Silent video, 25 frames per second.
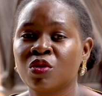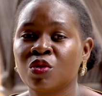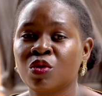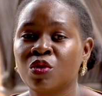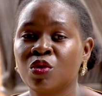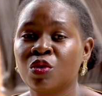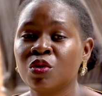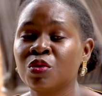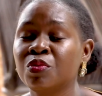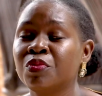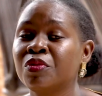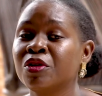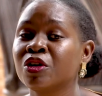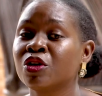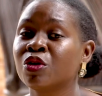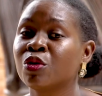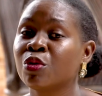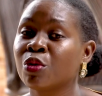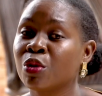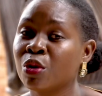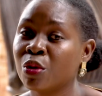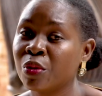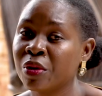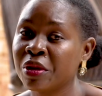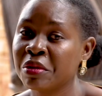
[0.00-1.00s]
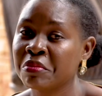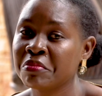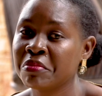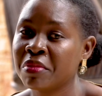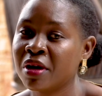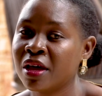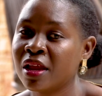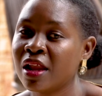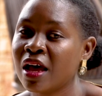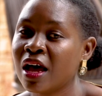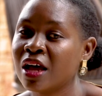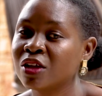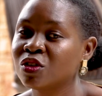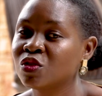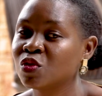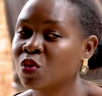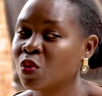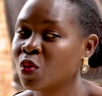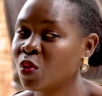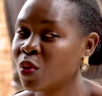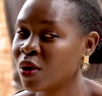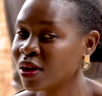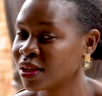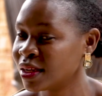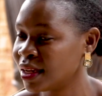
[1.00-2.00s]
could be growing, but at
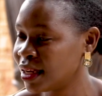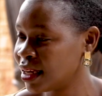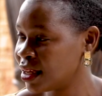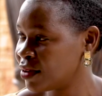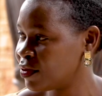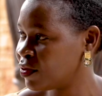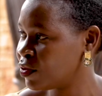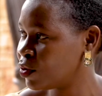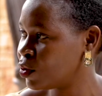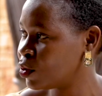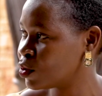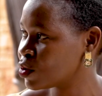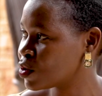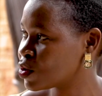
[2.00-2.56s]
what level?